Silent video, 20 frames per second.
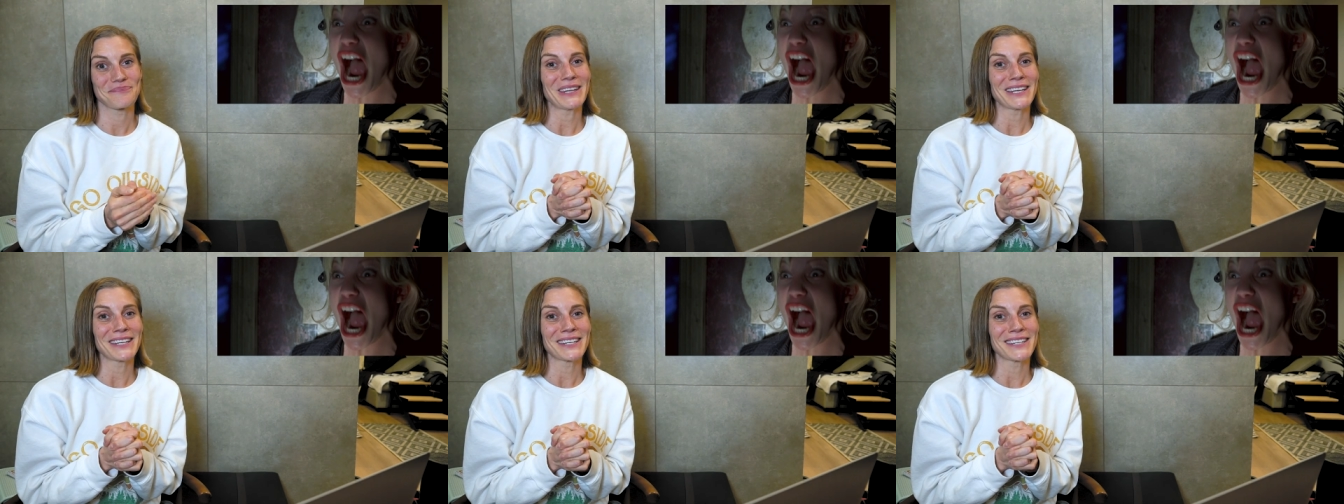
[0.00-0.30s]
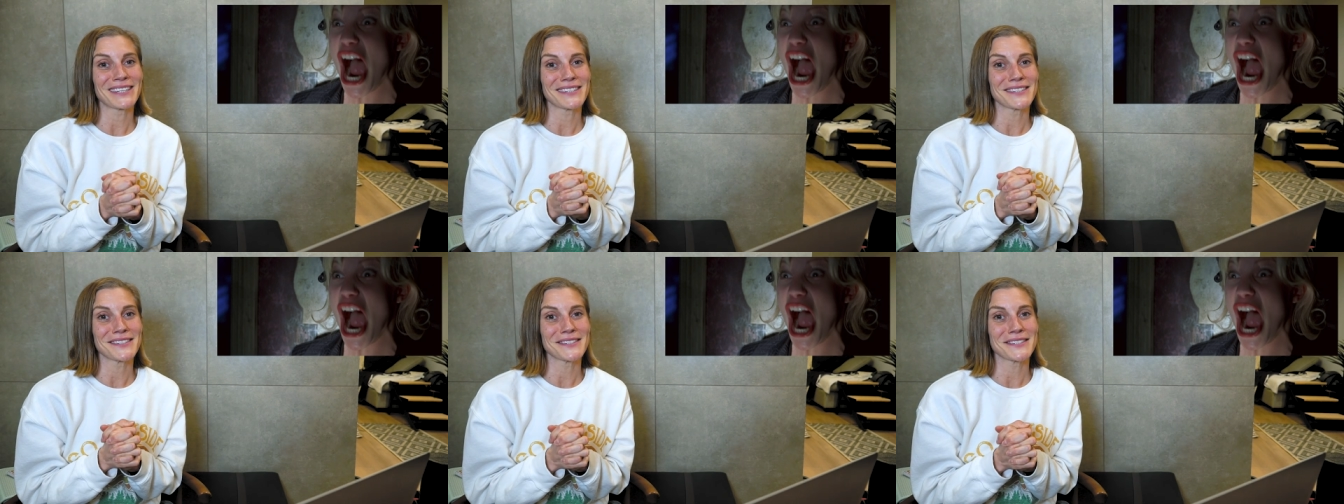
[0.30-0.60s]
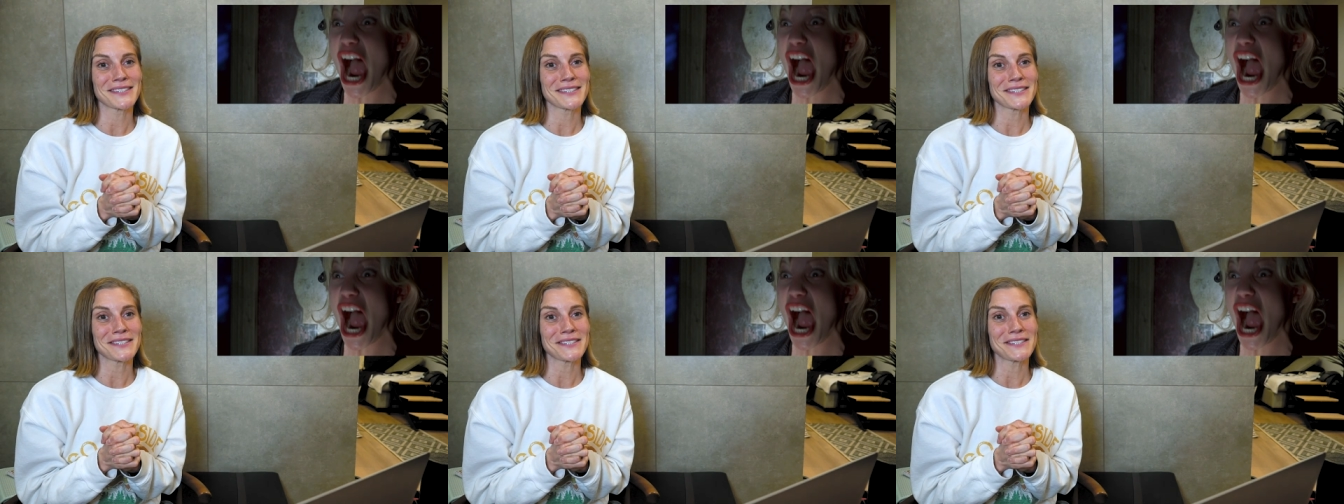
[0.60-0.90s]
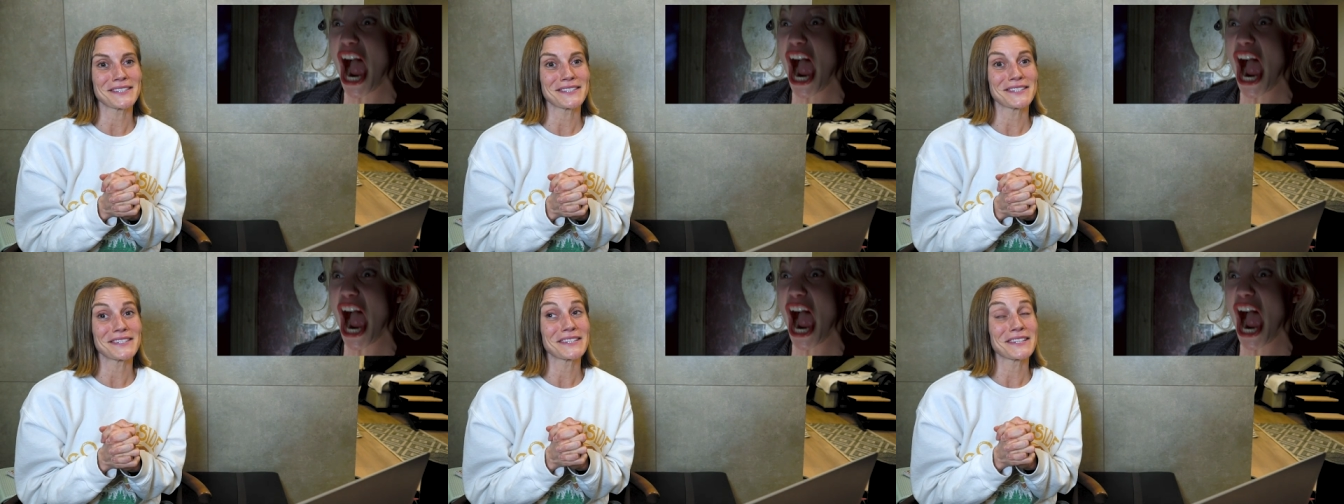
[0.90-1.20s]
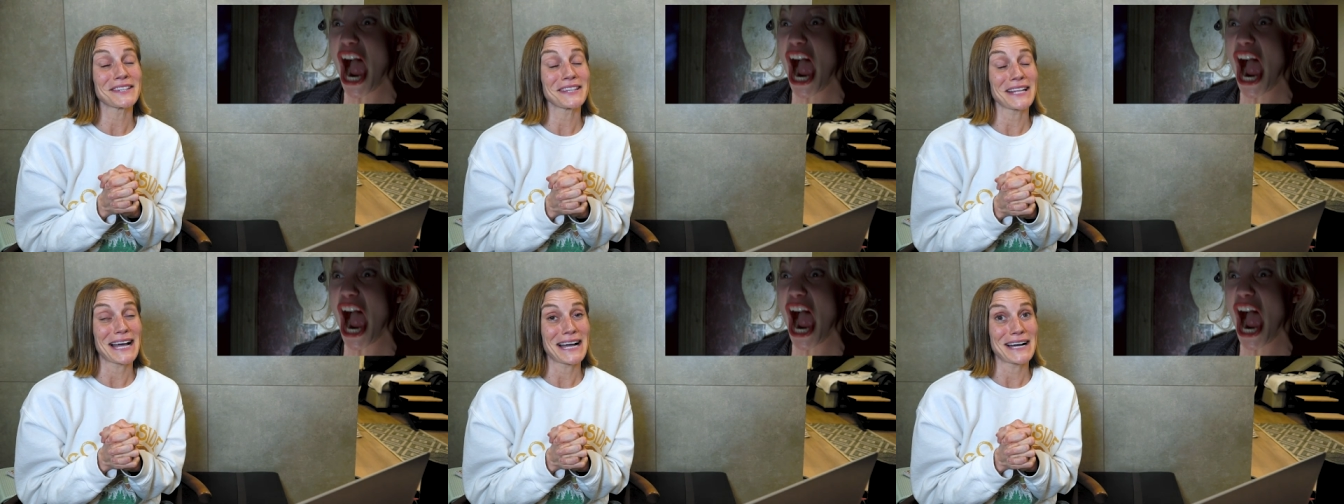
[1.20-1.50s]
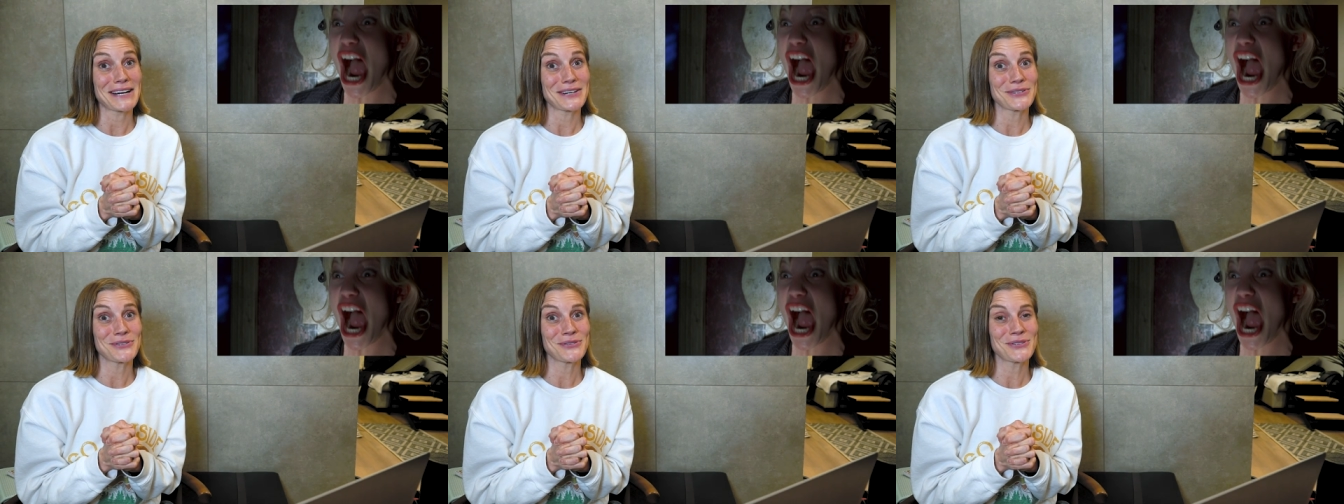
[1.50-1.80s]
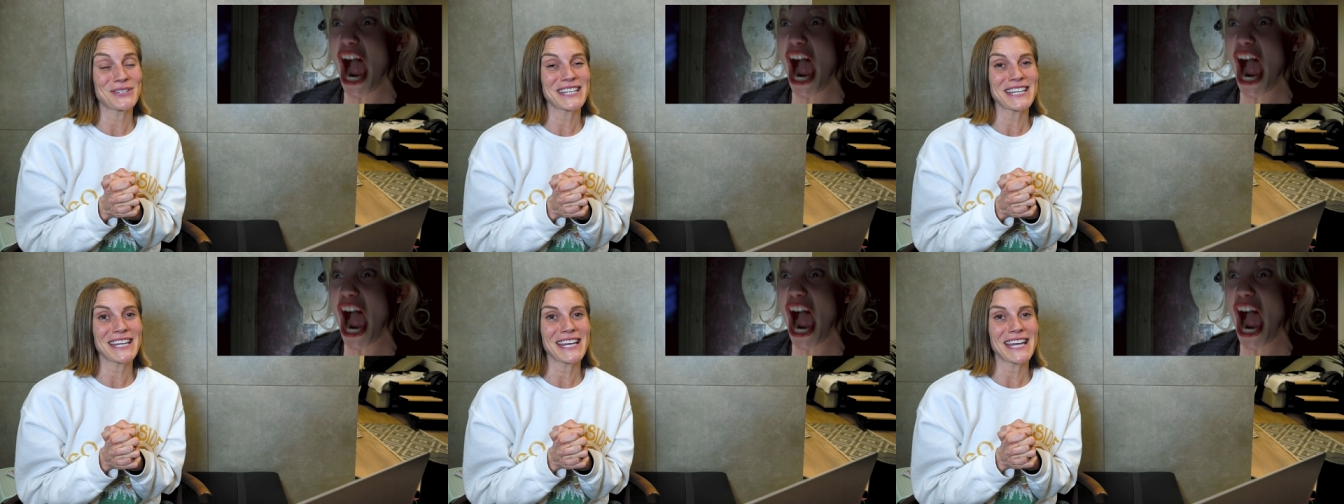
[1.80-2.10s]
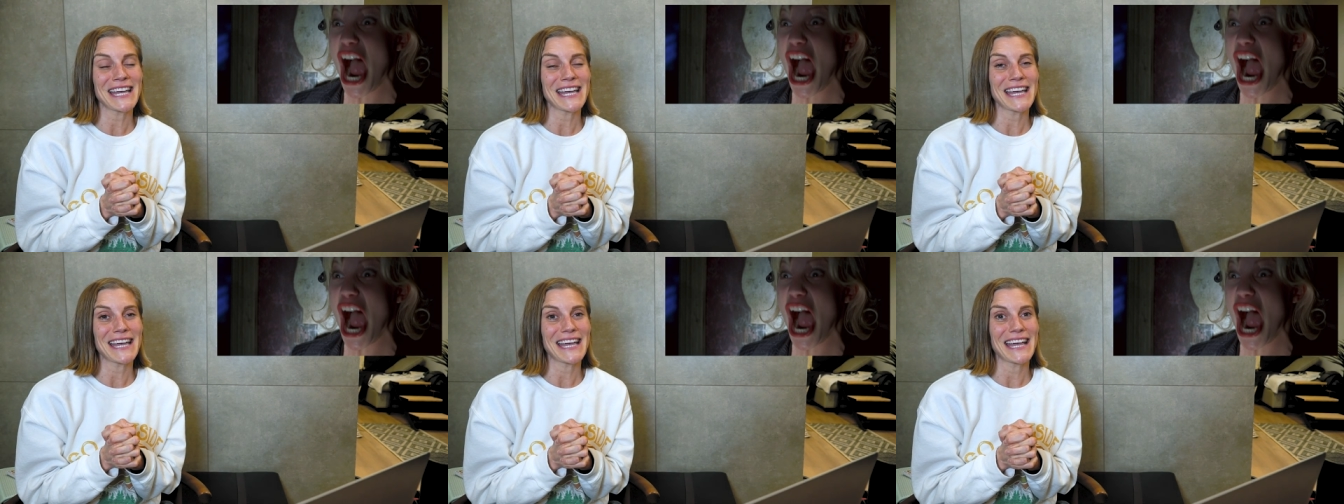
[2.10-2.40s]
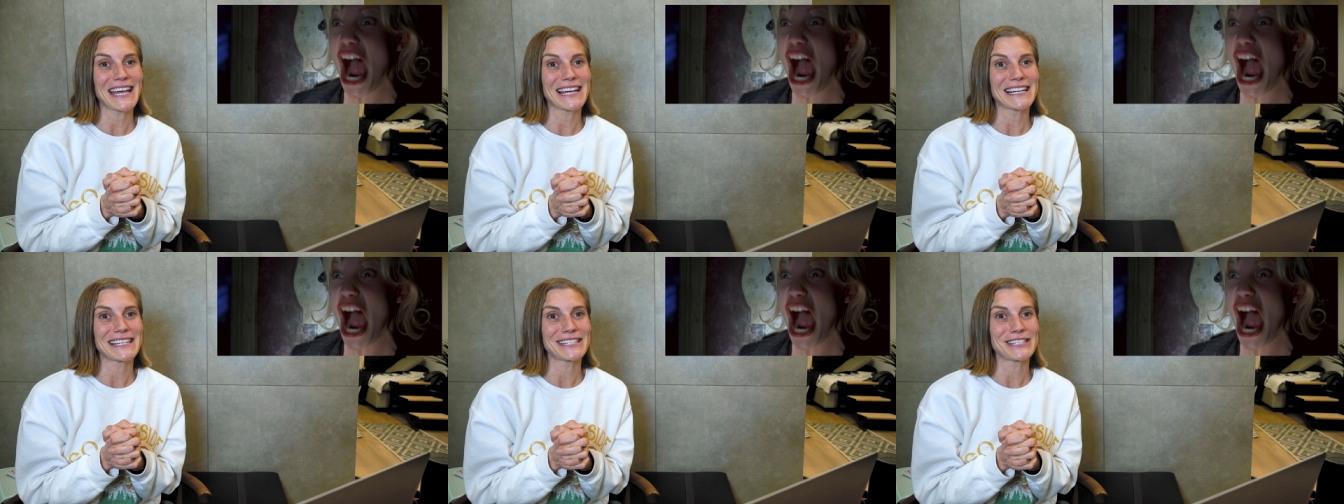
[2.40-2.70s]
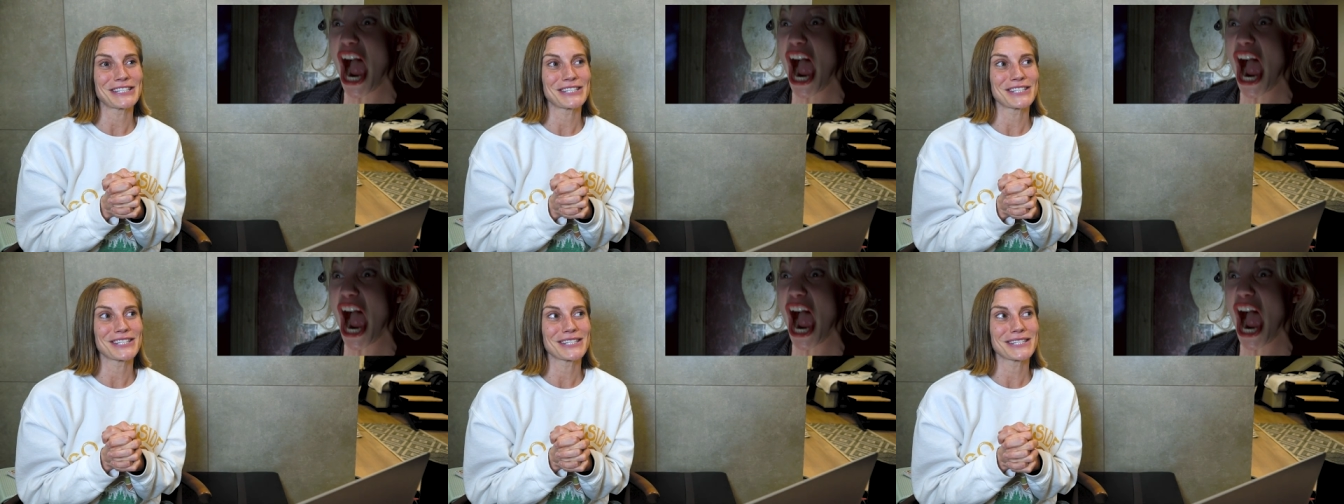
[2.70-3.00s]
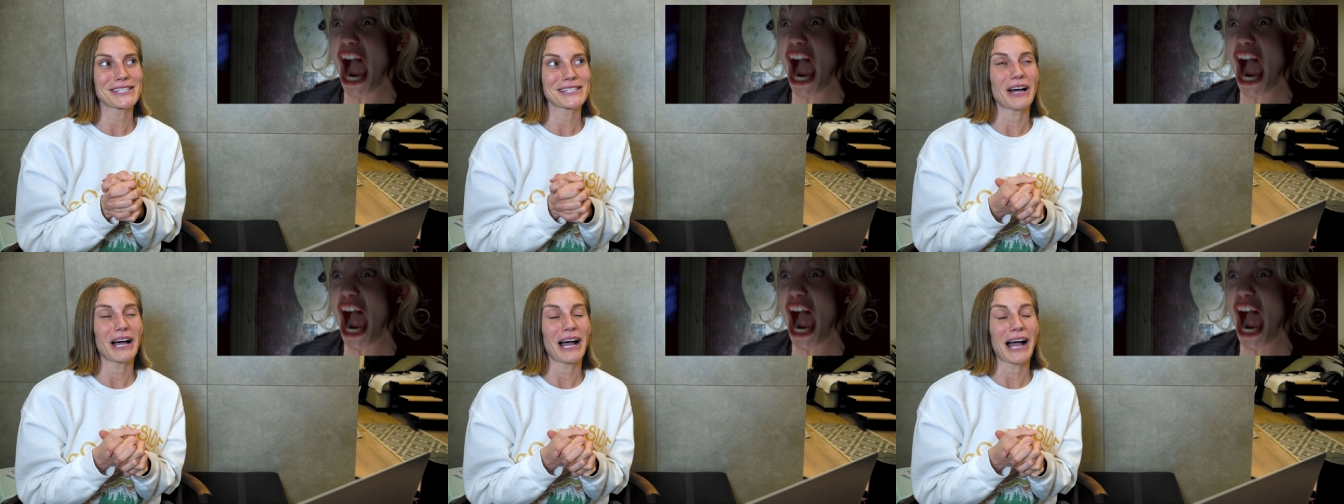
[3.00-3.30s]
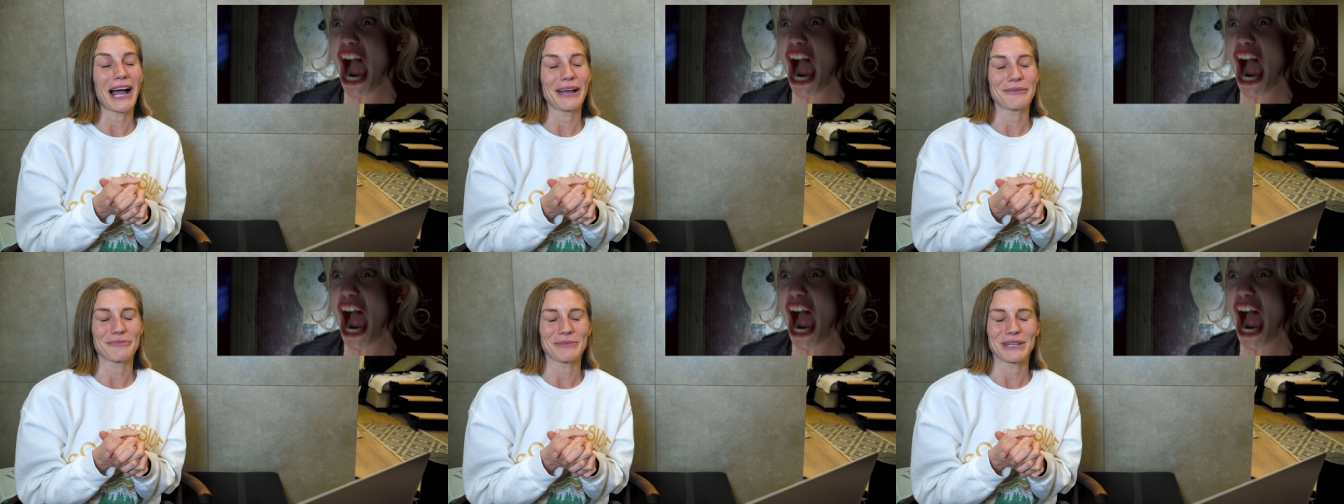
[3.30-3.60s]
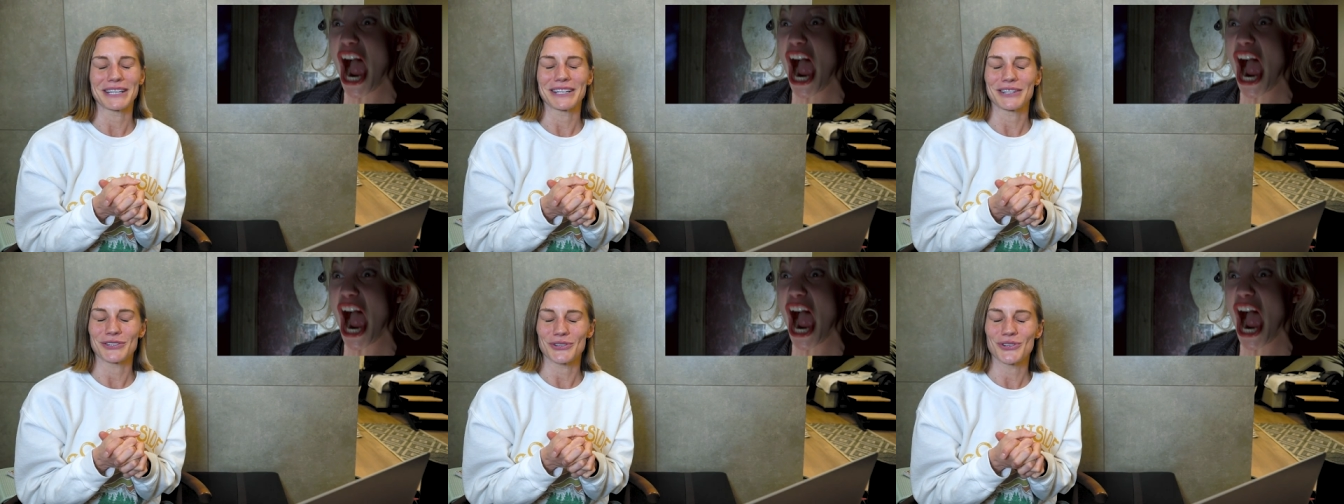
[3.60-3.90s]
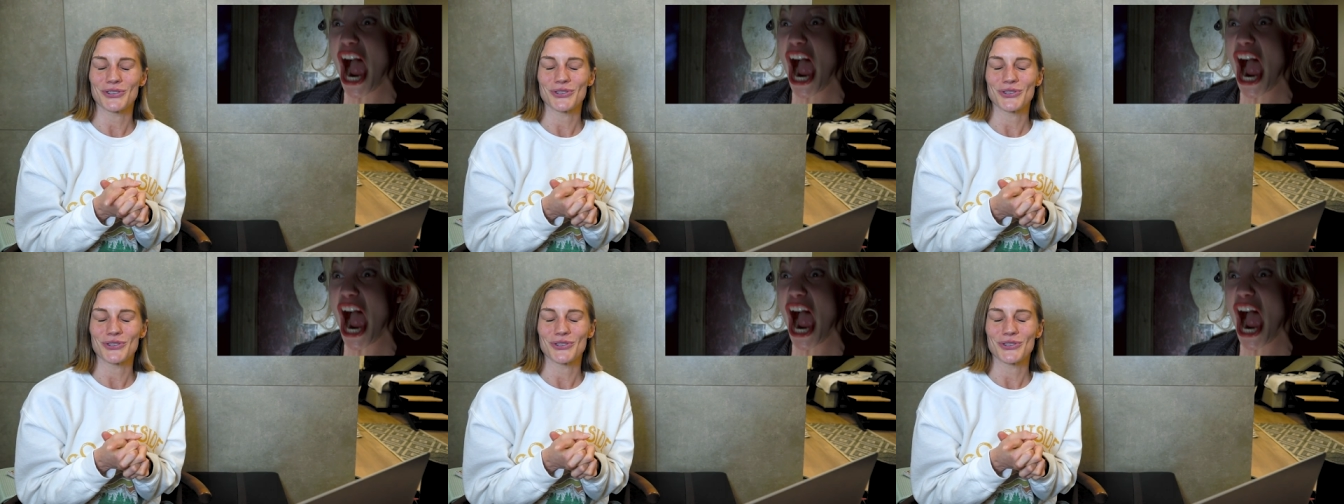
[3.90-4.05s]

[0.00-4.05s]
It is loud and I mean, it's